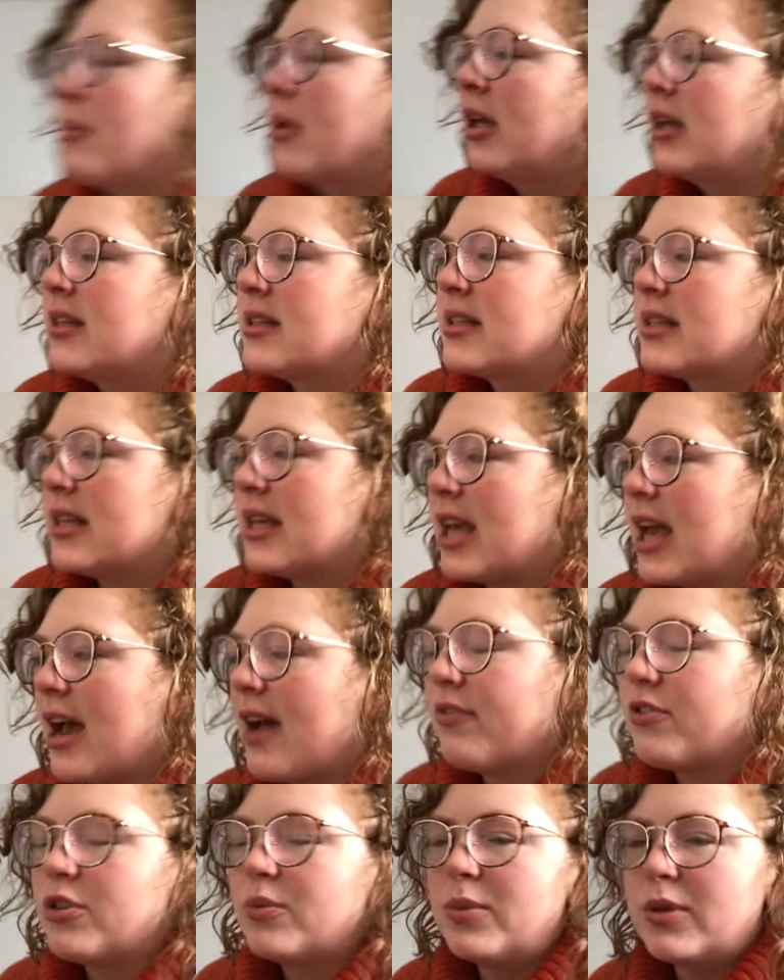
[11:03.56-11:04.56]
gonna see
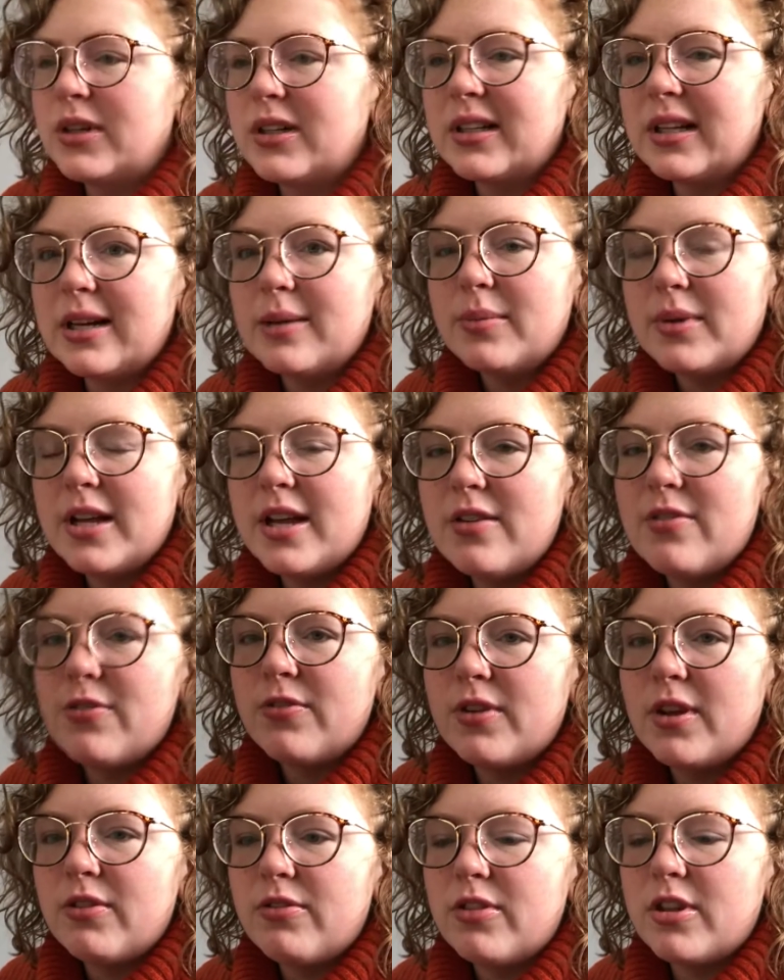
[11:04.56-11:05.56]
after book club
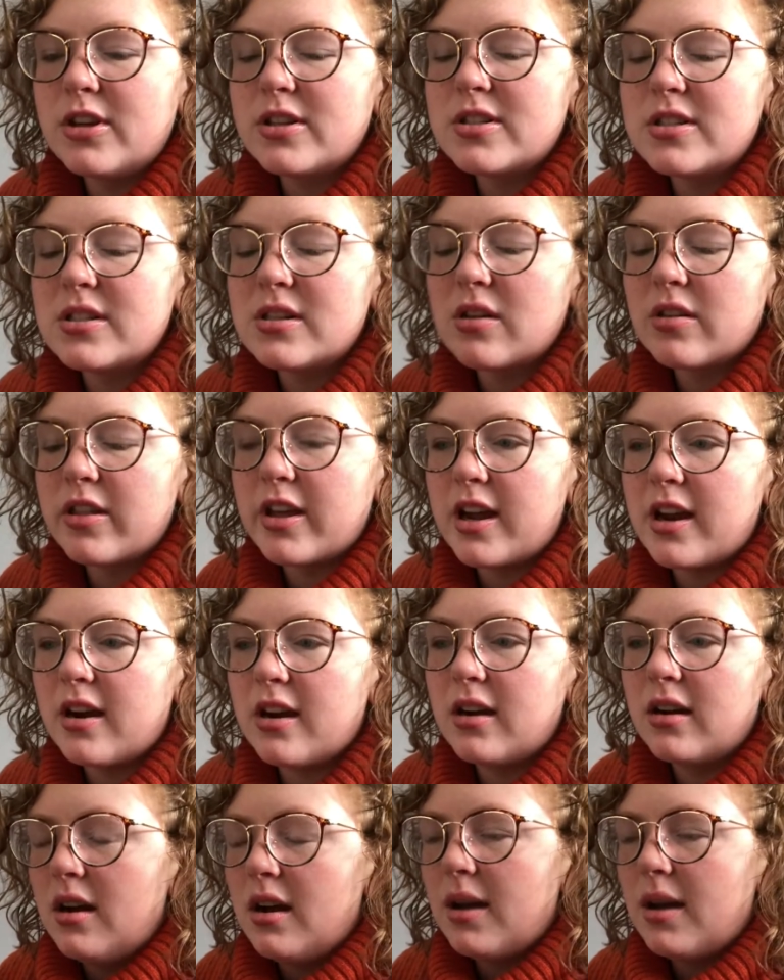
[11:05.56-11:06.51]
if they're still there.